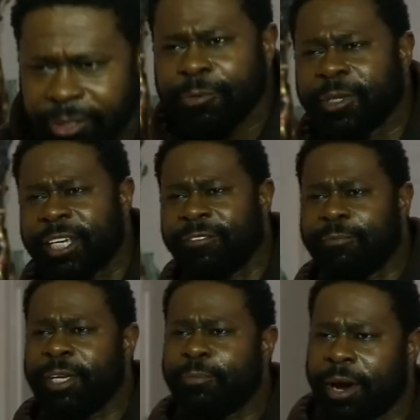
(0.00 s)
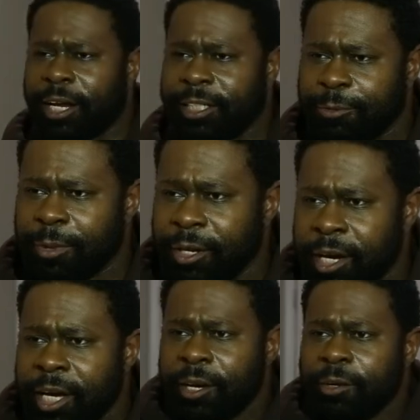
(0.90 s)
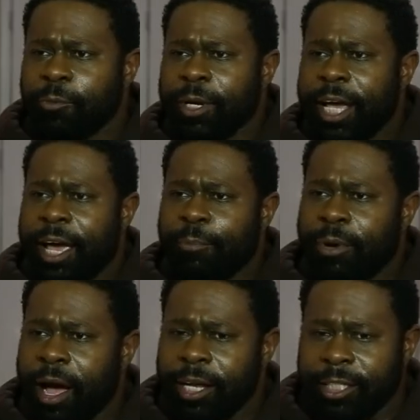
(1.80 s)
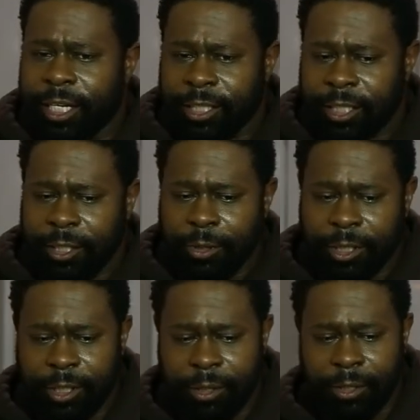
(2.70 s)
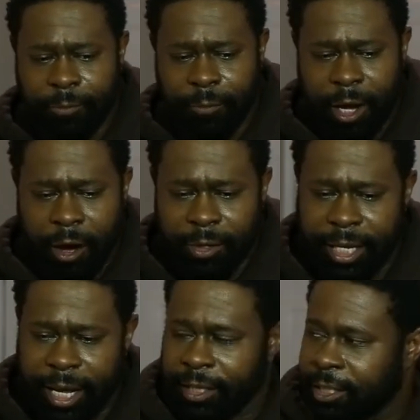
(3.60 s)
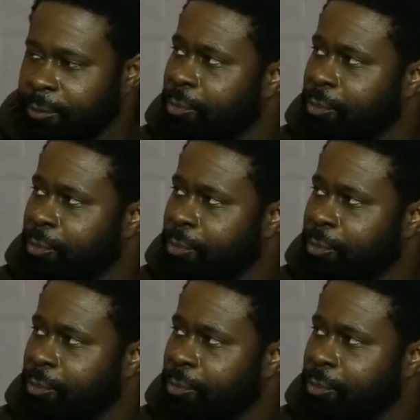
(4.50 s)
if she would give me projects, but we had projects. We always had this